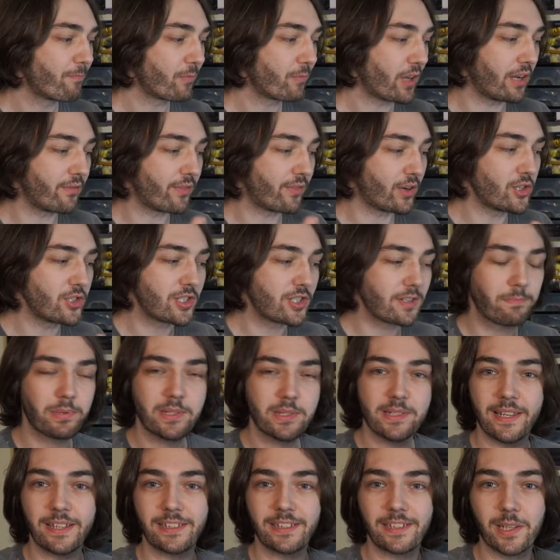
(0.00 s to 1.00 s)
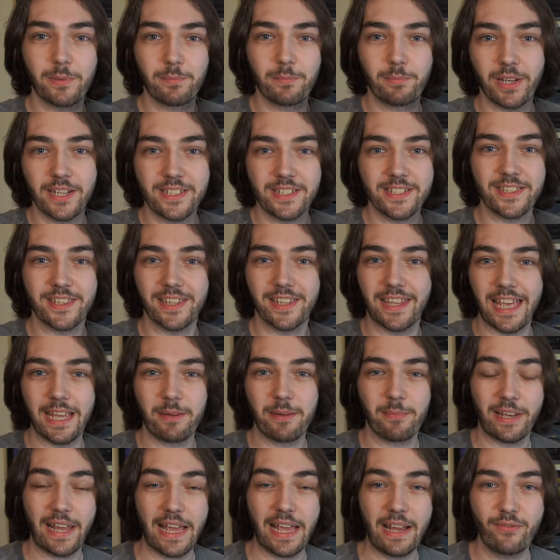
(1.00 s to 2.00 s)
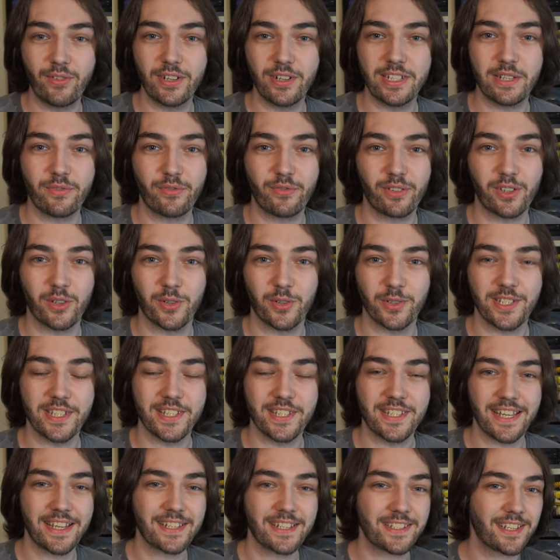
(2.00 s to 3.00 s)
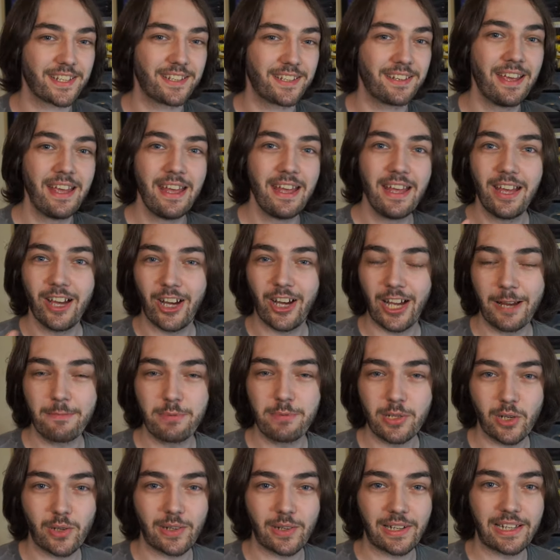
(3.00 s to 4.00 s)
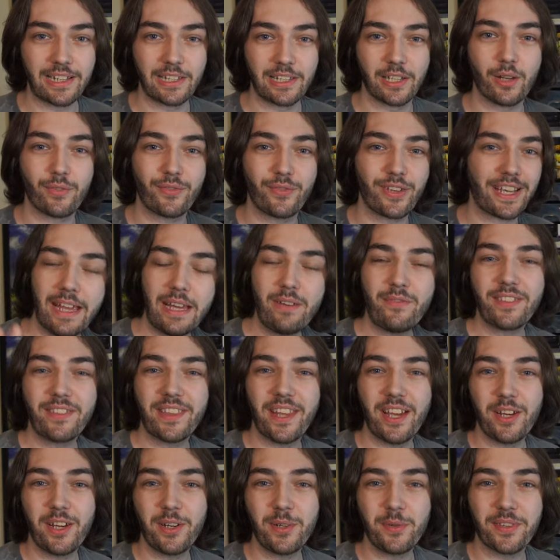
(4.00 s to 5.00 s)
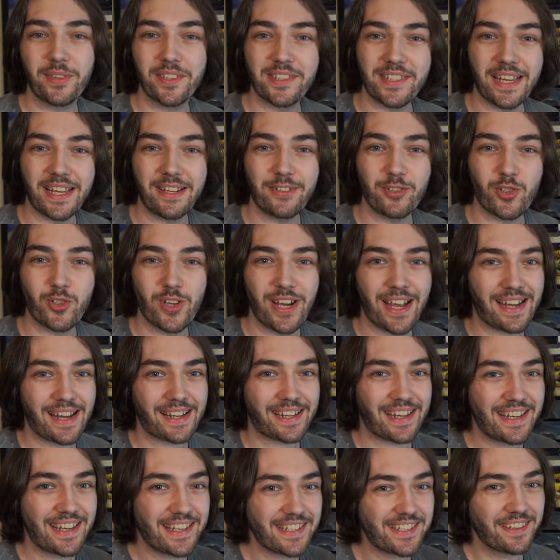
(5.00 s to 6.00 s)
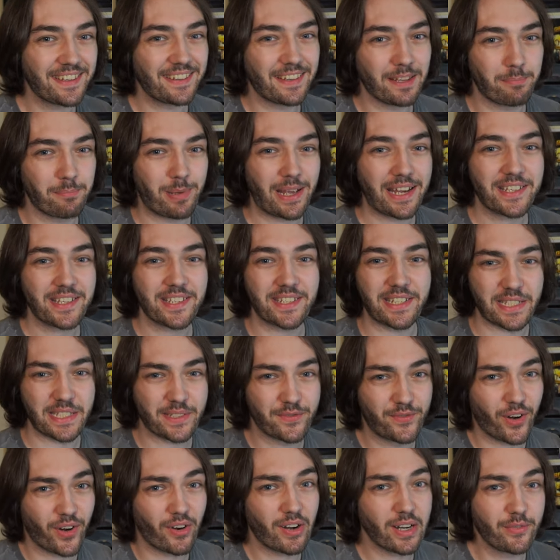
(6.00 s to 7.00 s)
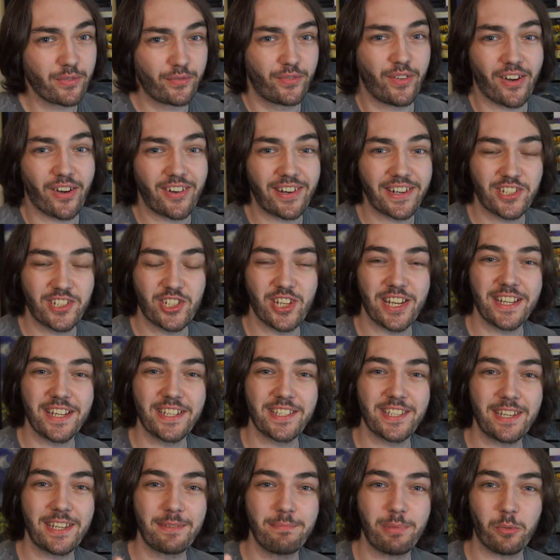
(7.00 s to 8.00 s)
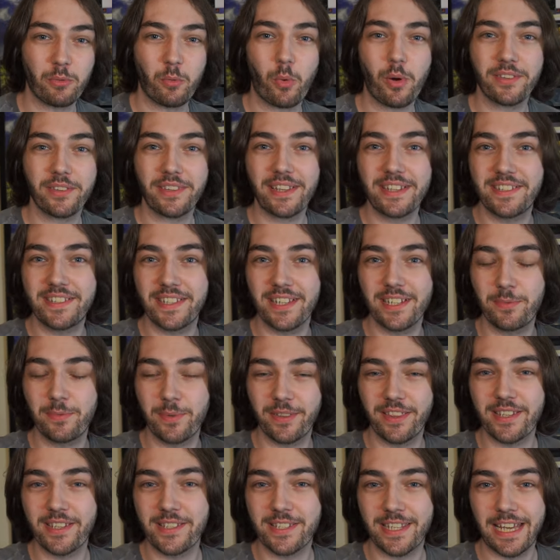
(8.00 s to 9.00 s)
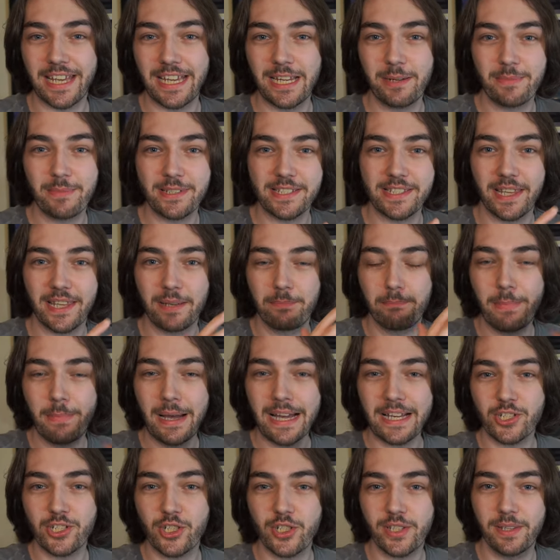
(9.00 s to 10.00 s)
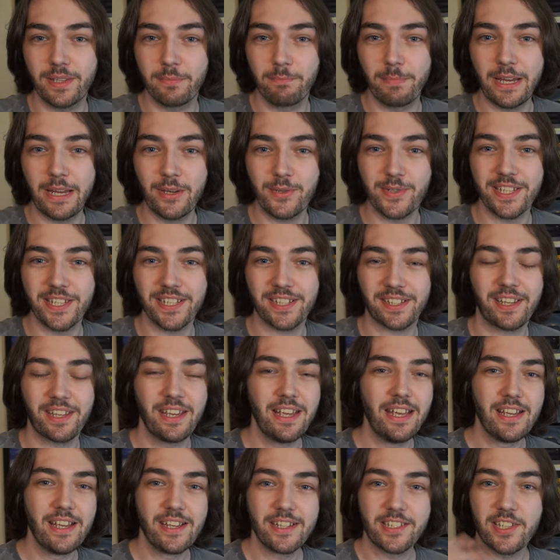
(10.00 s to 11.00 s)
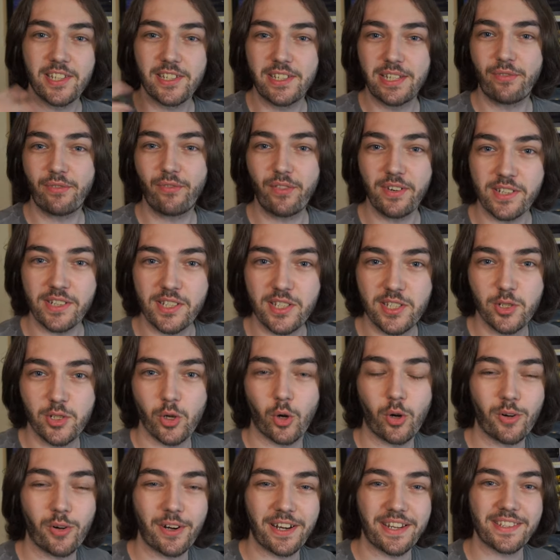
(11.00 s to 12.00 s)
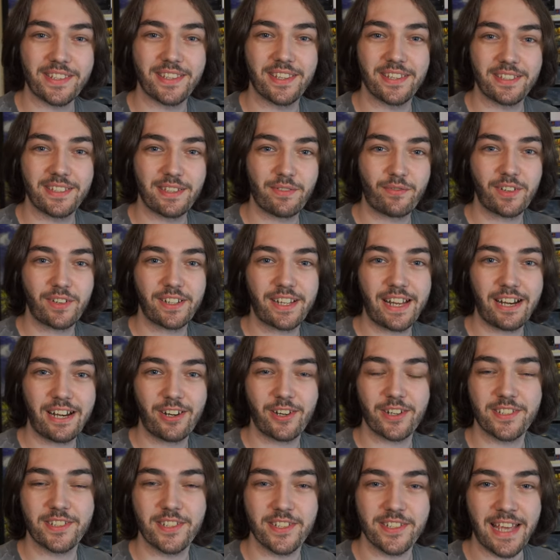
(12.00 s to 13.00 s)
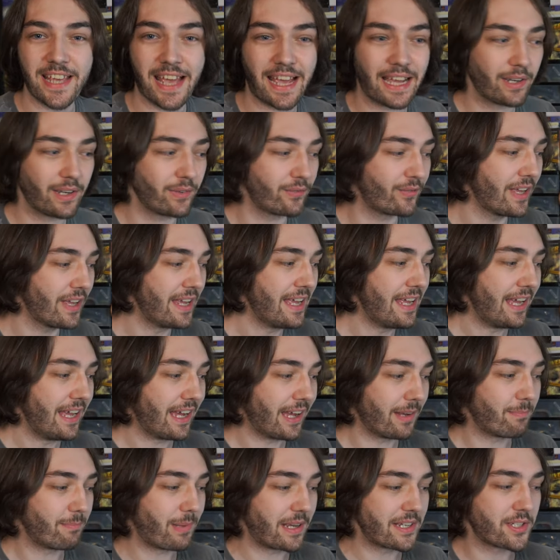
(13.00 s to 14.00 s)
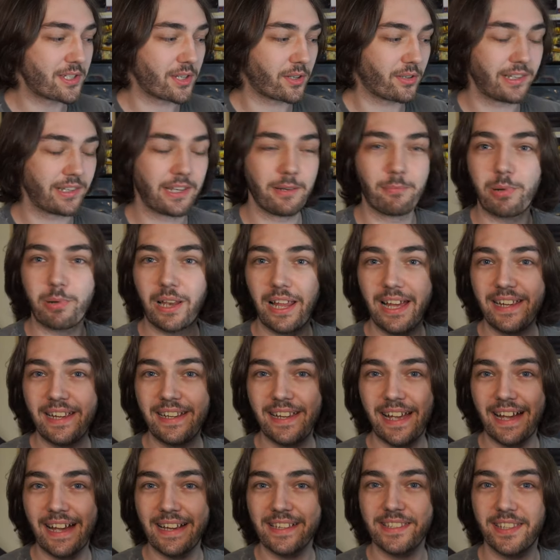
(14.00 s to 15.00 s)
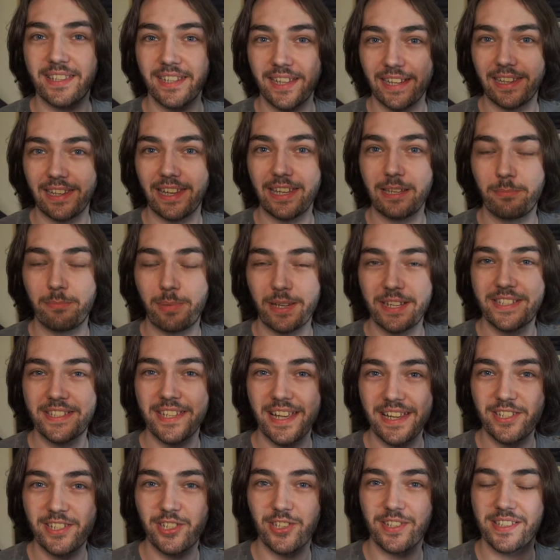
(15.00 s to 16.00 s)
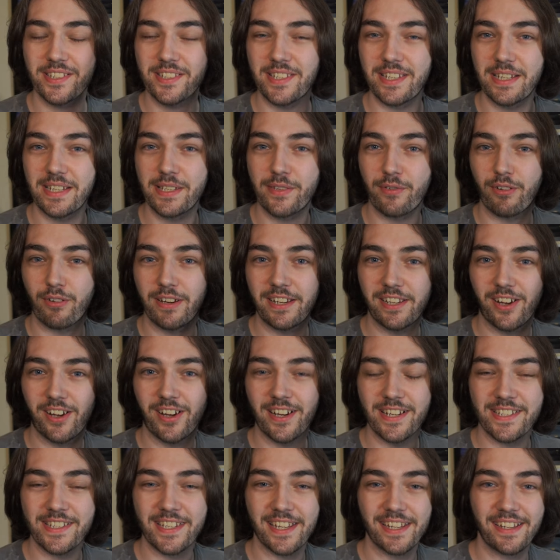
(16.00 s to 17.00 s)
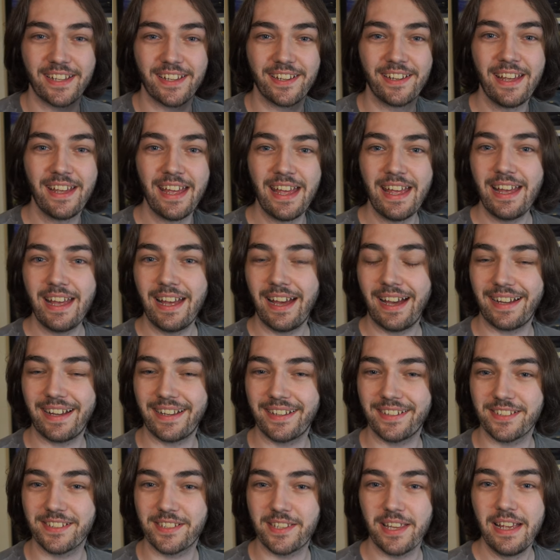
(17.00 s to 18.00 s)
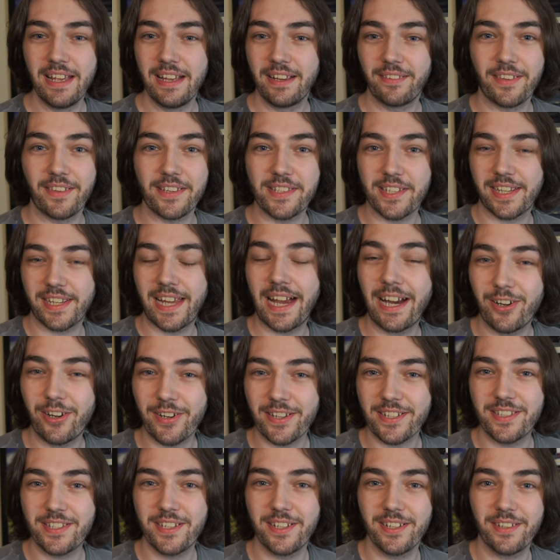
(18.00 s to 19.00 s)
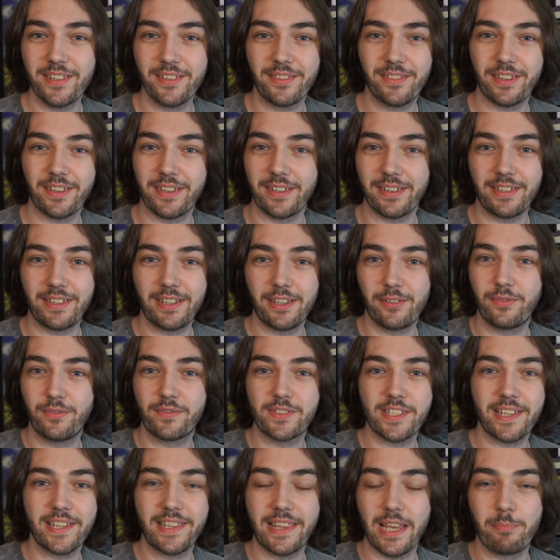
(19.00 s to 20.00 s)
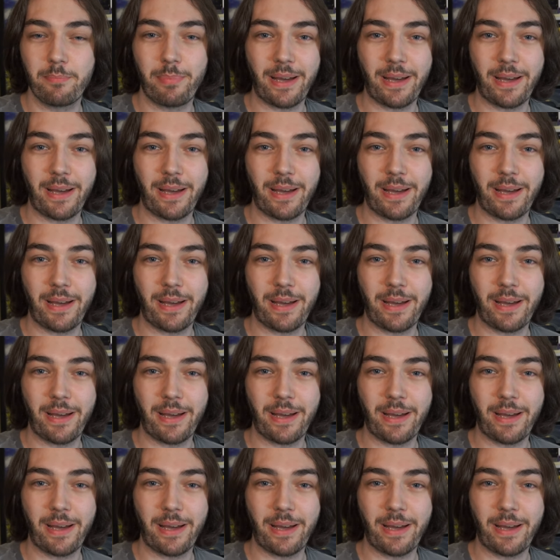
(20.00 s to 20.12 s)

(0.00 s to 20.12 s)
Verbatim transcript: I've 100% completed the game on every difficulty setting. I absolutely love it. Even though the soundtrack isn't the best, it's very, very cheesy, but what they did with this game is they matched the music to different stories that different characters have, and basically you play as the Elite Beat Agents, these 3 guys here, and there's a character that you see their